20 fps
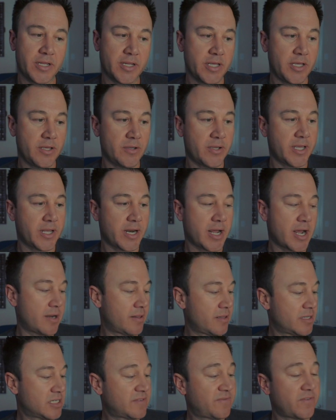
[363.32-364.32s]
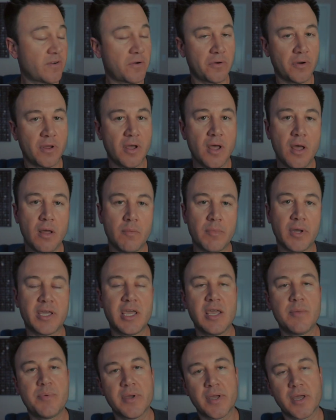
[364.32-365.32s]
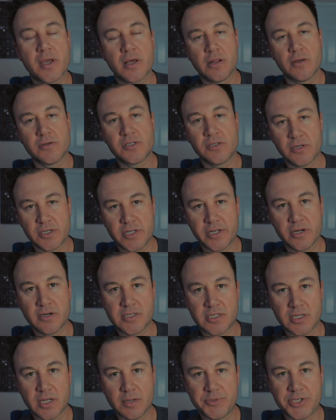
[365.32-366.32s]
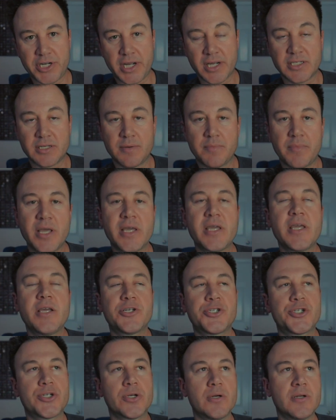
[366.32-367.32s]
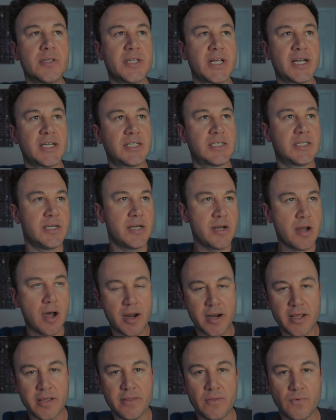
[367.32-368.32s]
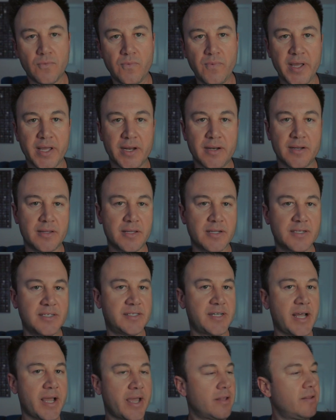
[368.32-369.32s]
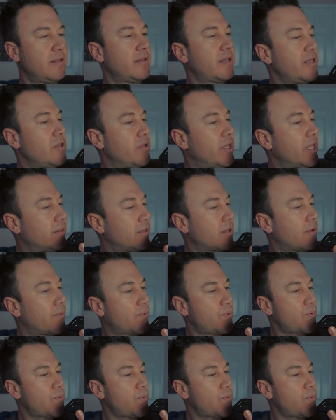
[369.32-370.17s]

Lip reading: that you get out of this phone by keeping it closer to your subjects and making sure that it's not in the wind. The second that you get the